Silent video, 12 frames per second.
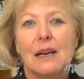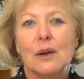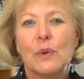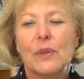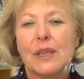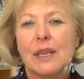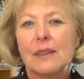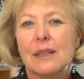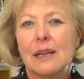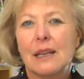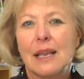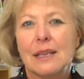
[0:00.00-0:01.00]
within the
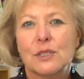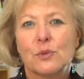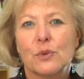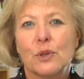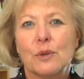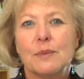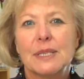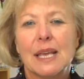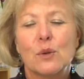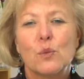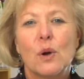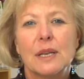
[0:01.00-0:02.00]
classrooms
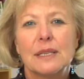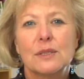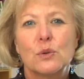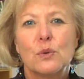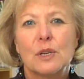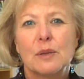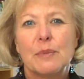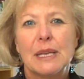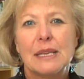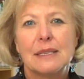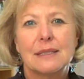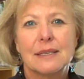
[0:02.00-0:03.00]
and what is going to
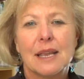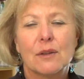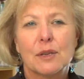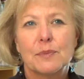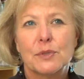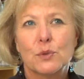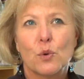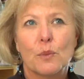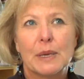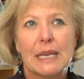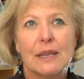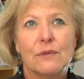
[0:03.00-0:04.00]
be sound
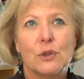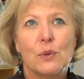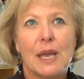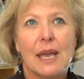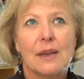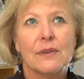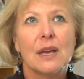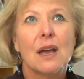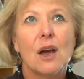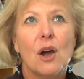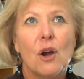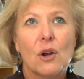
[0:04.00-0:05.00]
absorbent. If you have
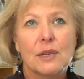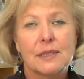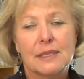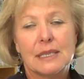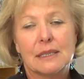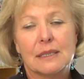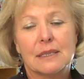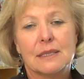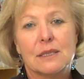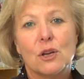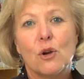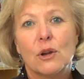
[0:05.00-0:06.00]
hard ceilings
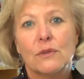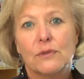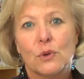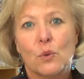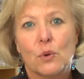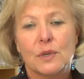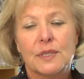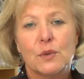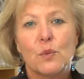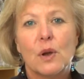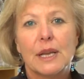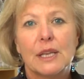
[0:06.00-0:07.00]
and hard floors,
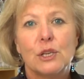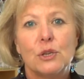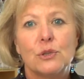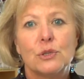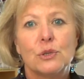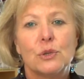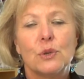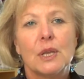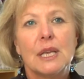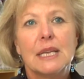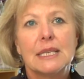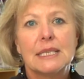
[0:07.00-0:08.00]
and what can you do
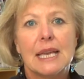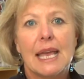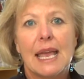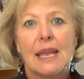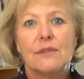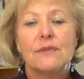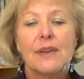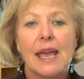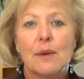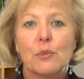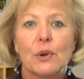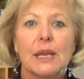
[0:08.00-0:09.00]
to add
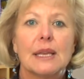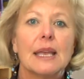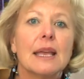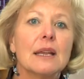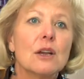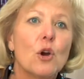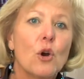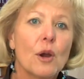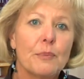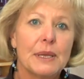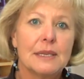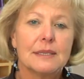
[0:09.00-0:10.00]
fabric and
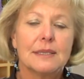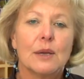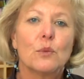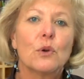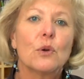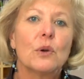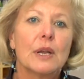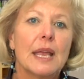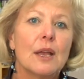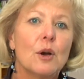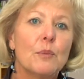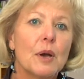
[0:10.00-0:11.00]
carpets that were going to
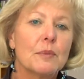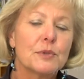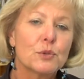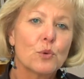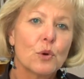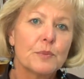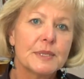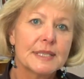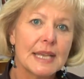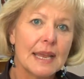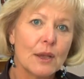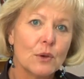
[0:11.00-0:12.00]
help absorb
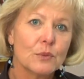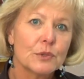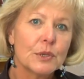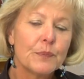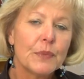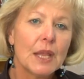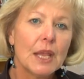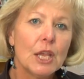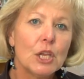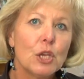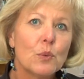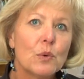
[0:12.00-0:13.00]
sound.
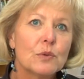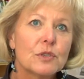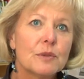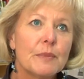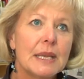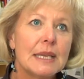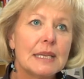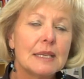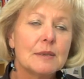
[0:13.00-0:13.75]
You want to make